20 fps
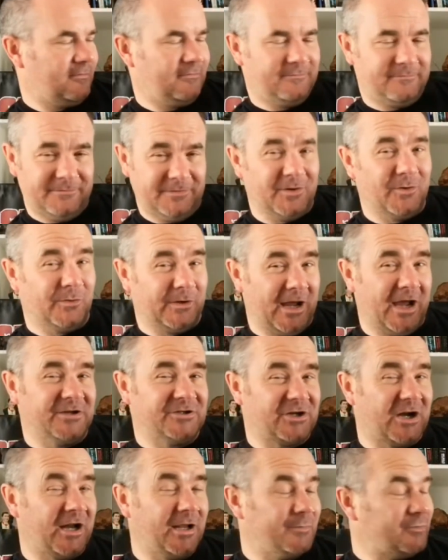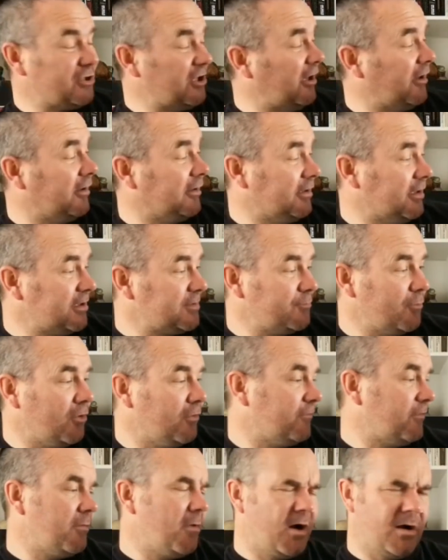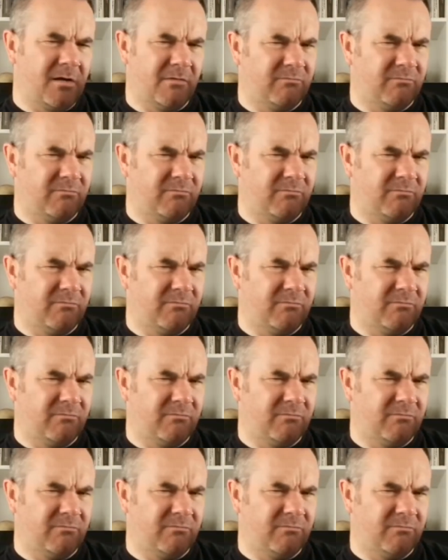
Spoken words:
You know the ice cream scene in this movie, man.